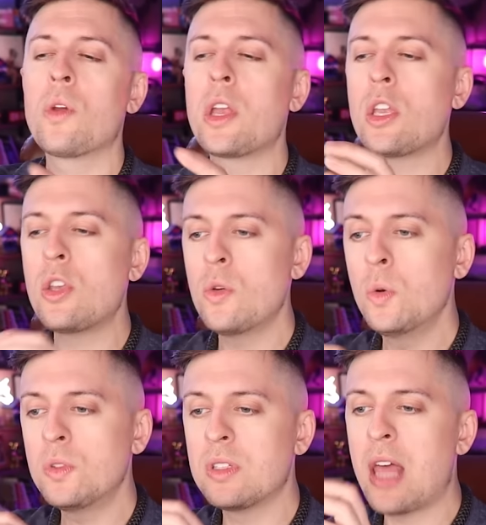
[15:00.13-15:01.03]
where they
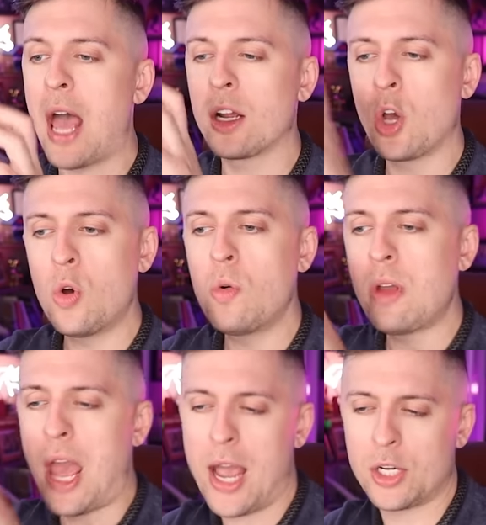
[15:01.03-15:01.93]
used that
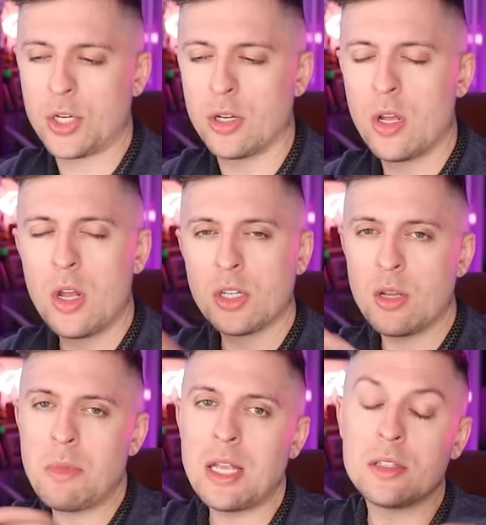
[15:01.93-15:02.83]
code action
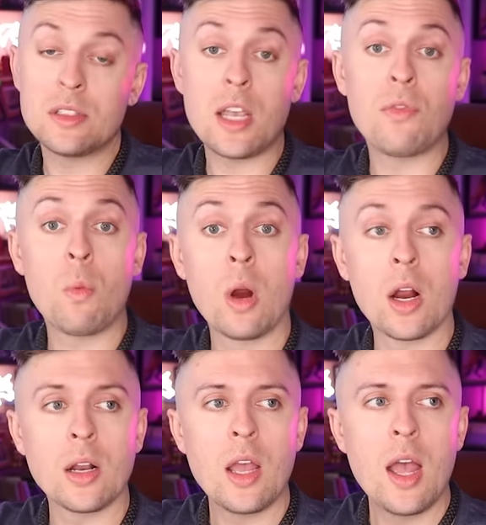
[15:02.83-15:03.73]
to mean safe
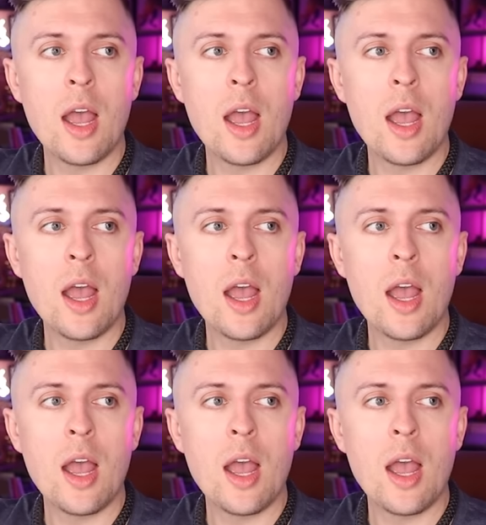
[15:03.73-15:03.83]
word,